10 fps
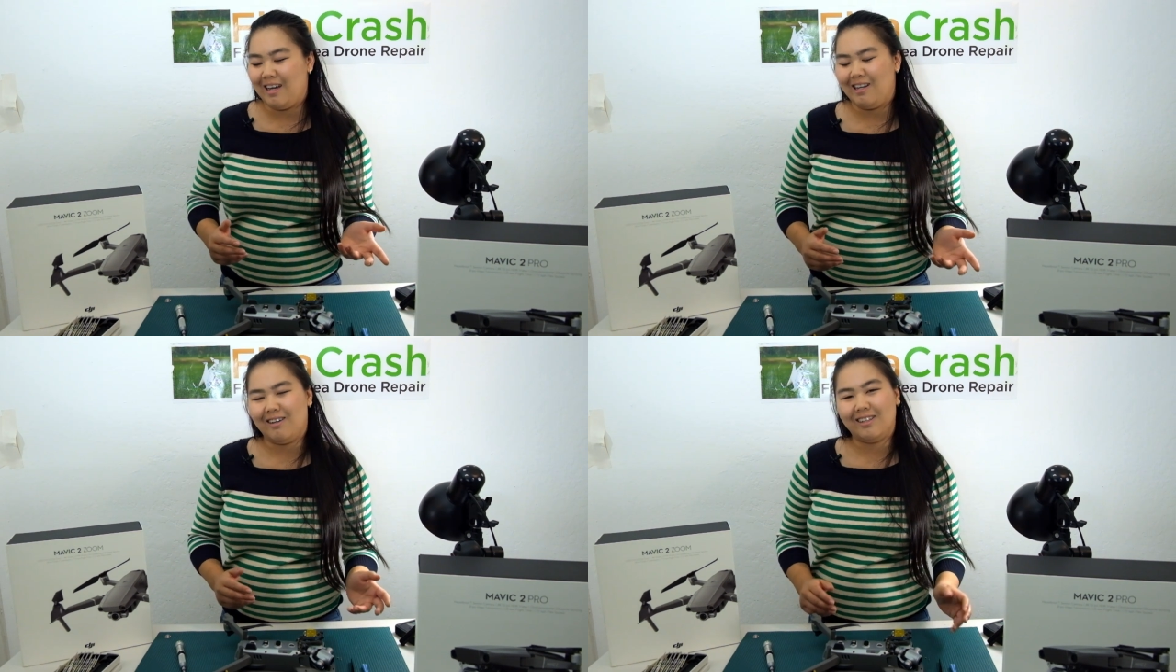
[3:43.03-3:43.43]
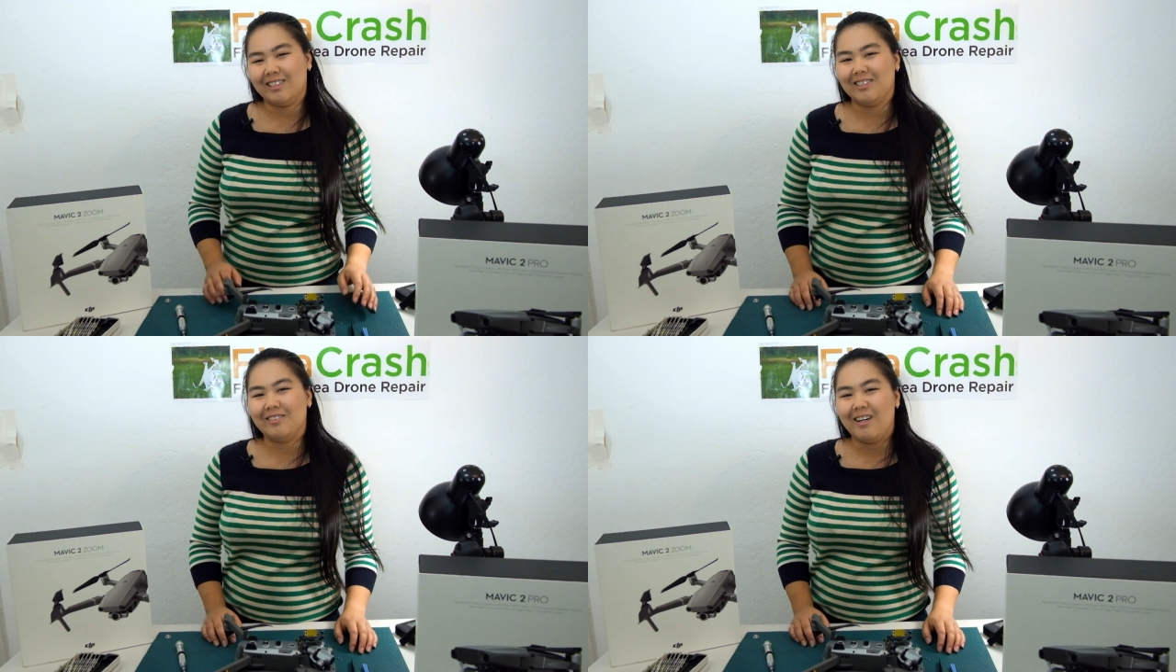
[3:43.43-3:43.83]
And then
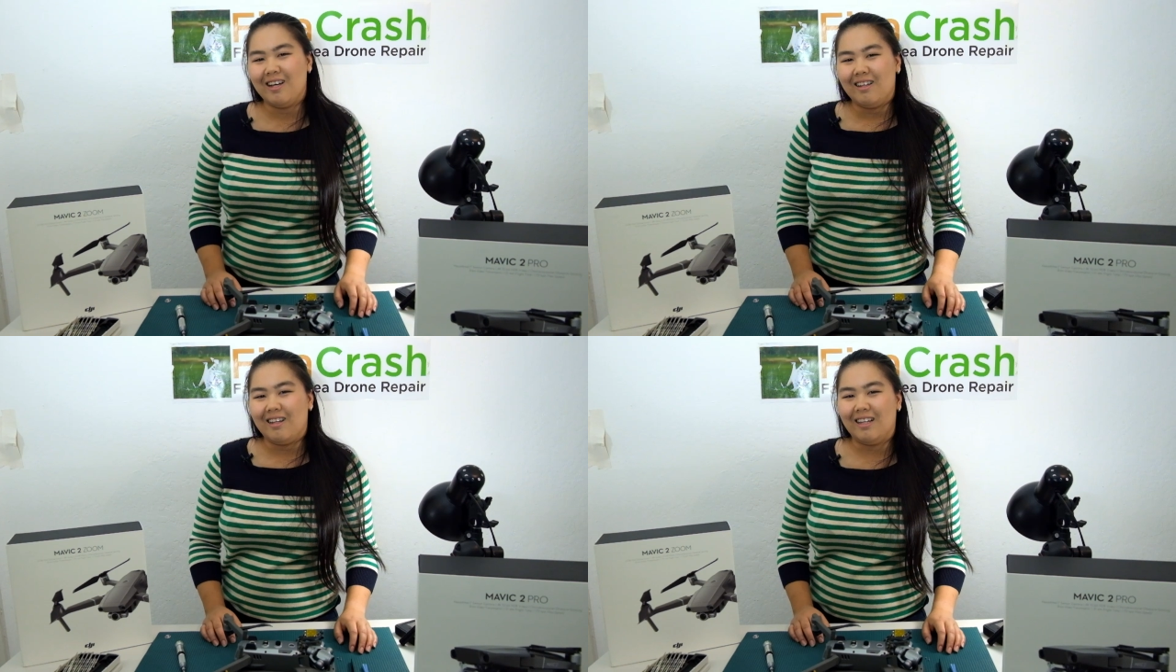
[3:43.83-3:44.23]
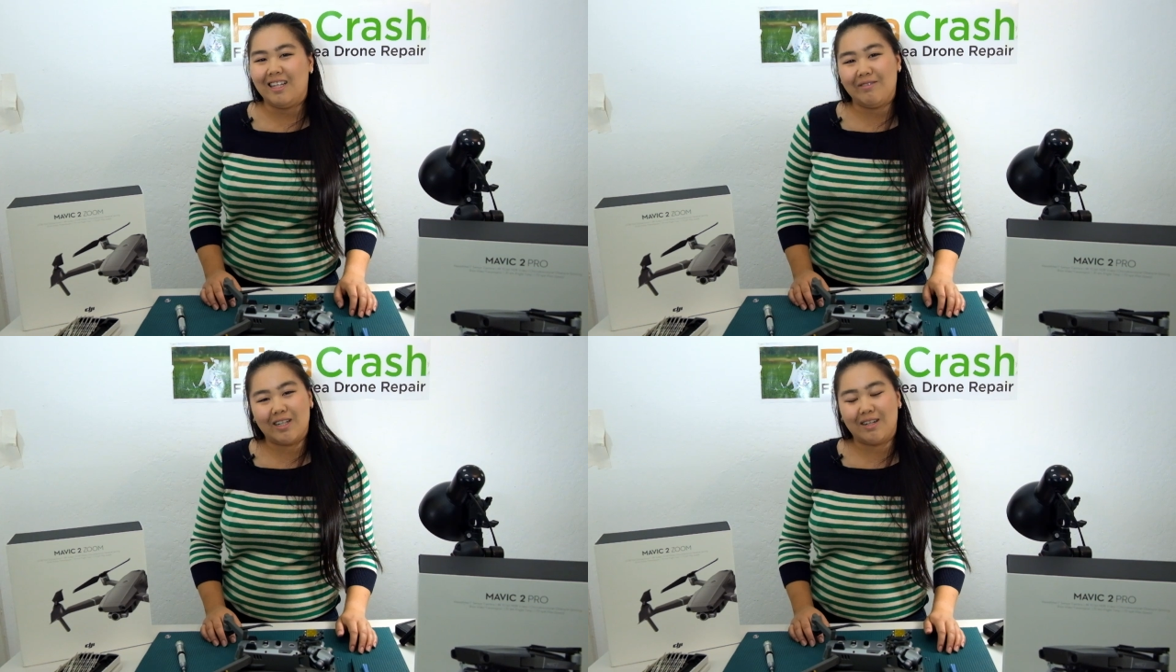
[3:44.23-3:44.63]
also, uh,
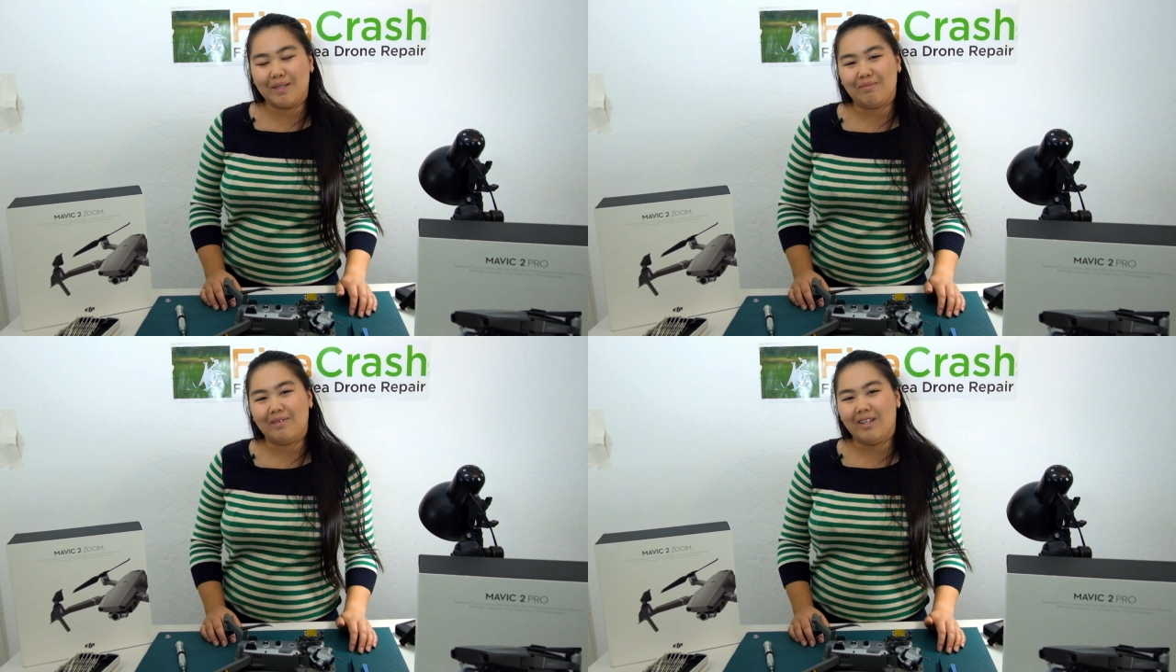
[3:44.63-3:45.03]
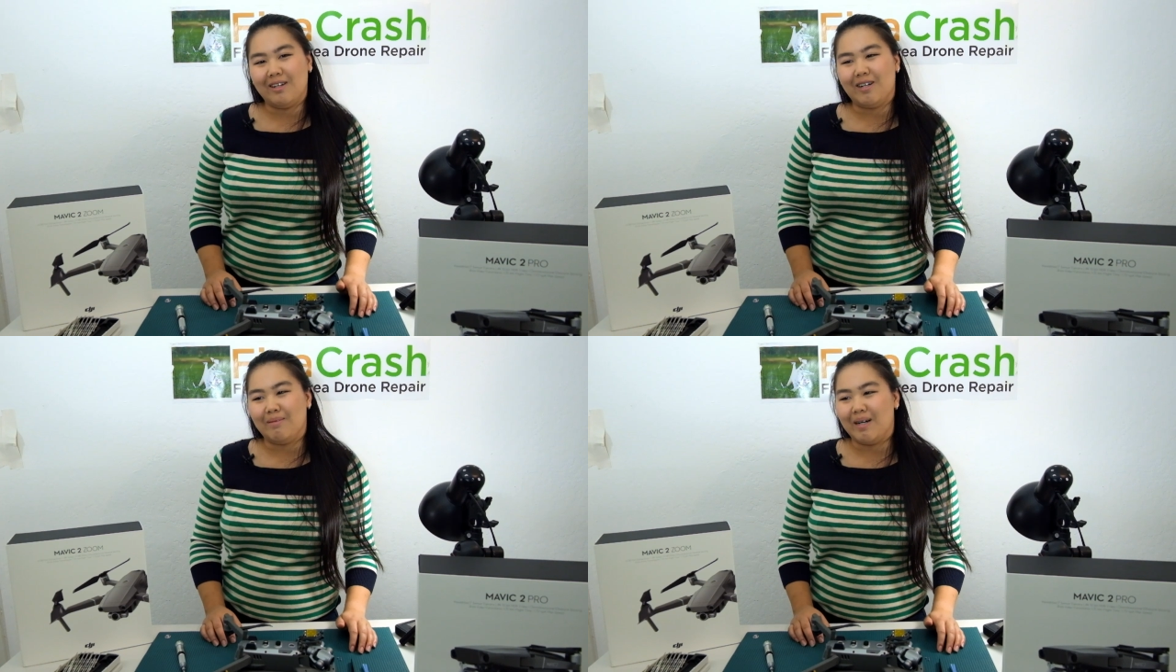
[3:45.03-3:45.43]
leave a comment
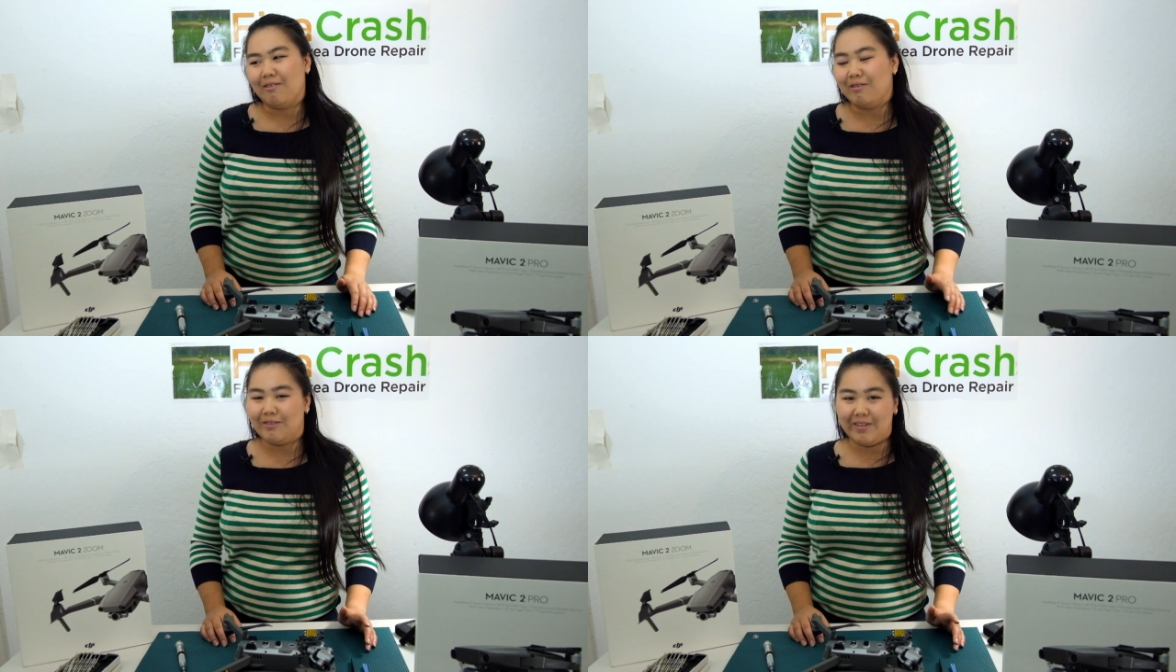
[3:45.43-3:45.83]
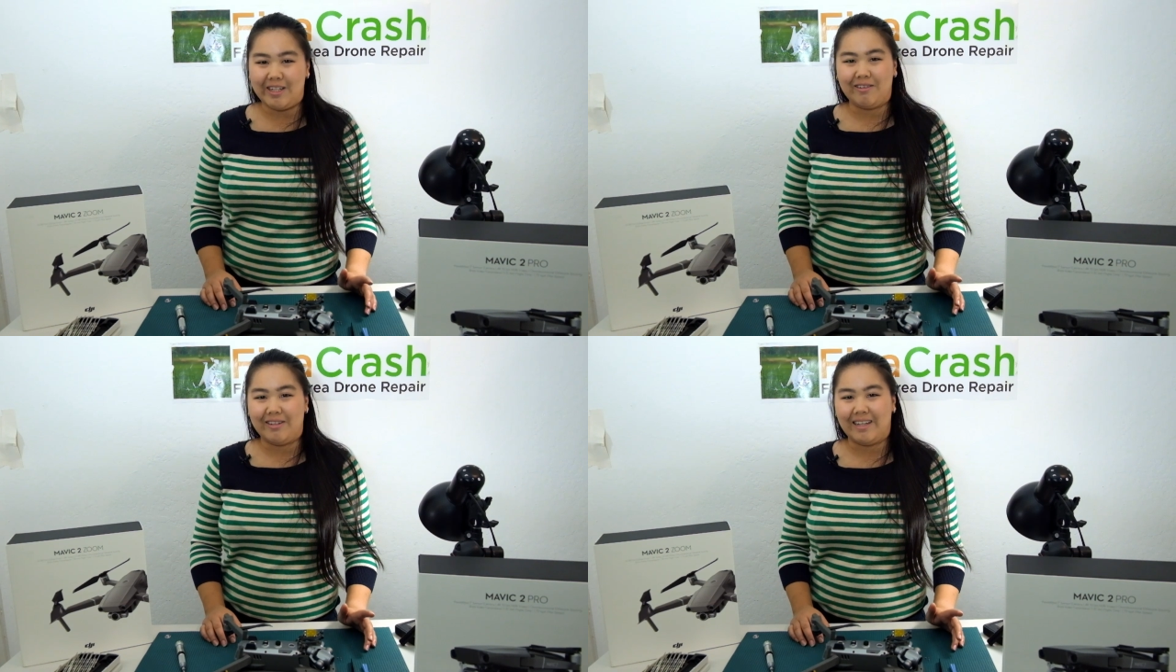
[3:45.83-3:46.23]
below about which
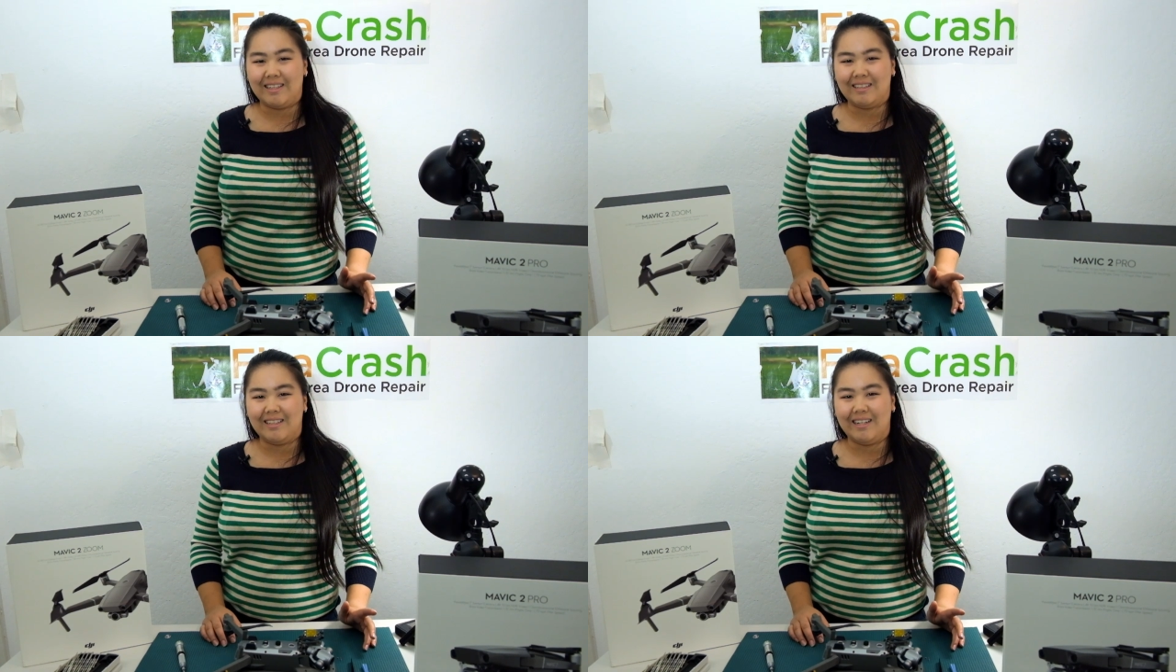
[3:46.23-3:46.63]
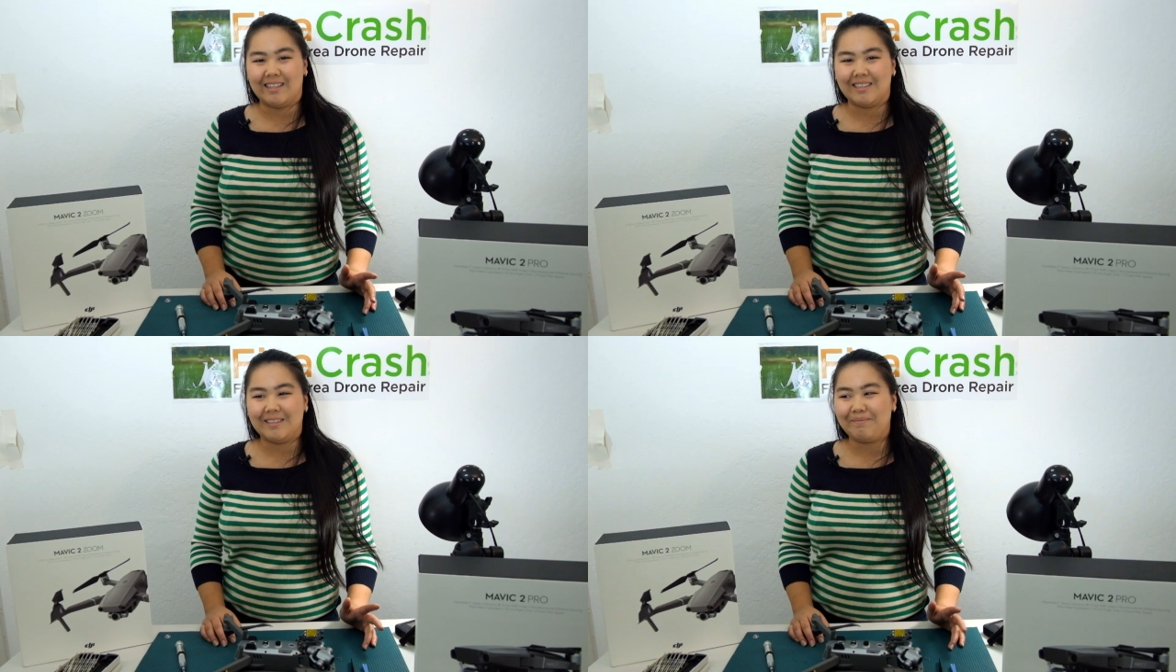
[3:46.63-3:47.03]
video you'd like to see
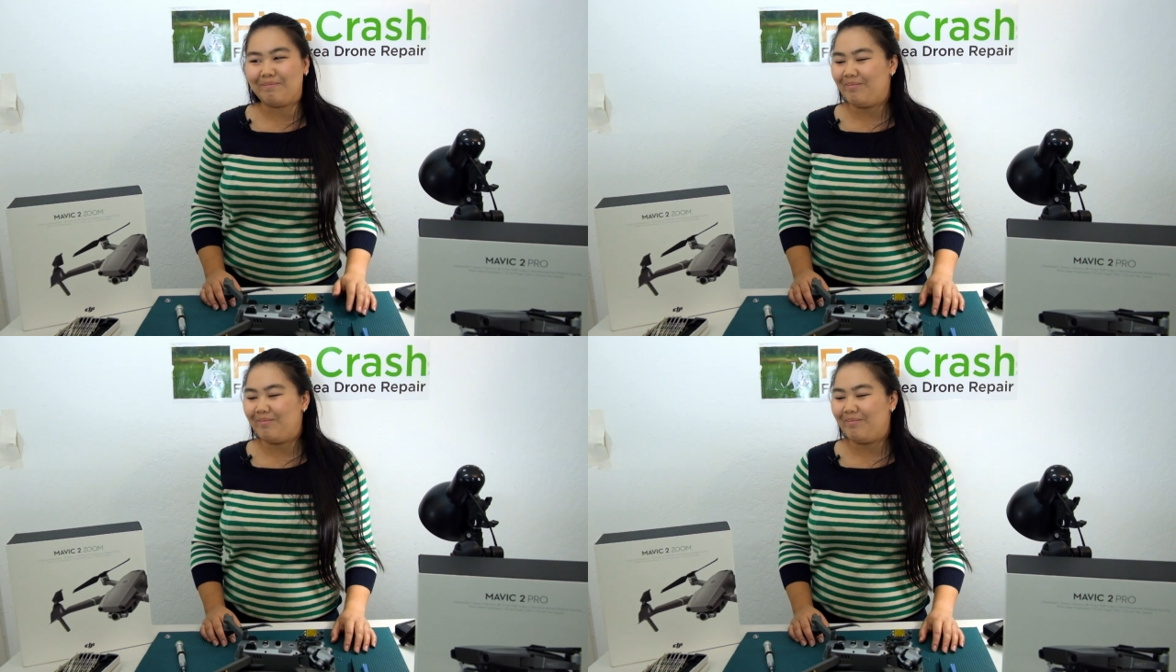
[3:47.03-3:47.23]
next.